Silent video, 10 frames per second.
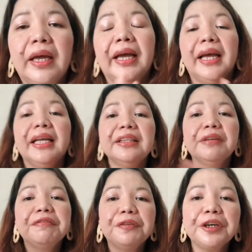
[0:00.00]
And the
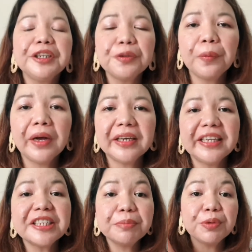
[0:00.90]
fourth one
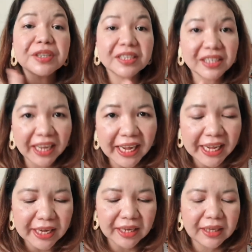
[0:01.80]
is
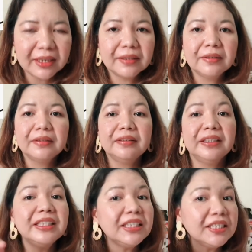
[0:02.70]
Mosaic.
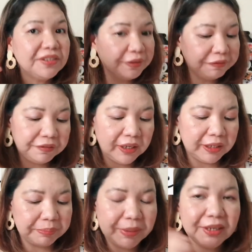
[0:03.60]
This is
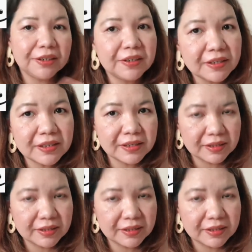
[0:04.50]
different because